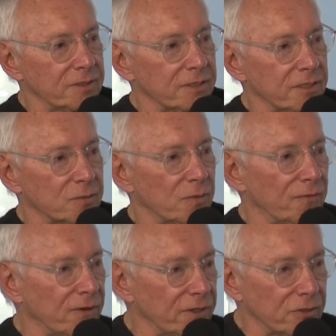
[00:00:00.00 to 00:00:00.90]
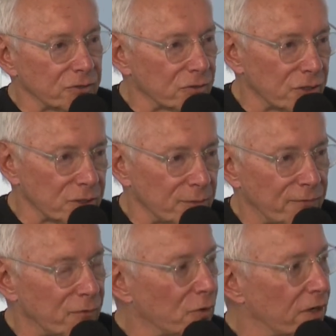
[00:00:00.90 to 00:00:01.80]
and says, well, fine, you're charging me
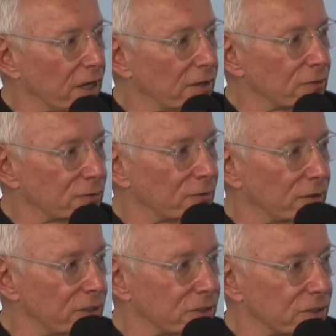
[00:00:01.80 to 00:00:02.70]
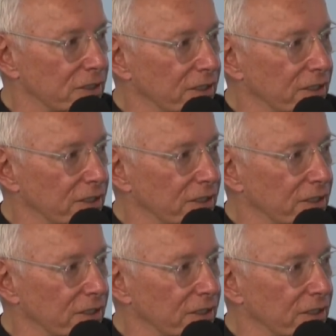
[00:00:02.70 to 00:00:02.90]
$4 for this.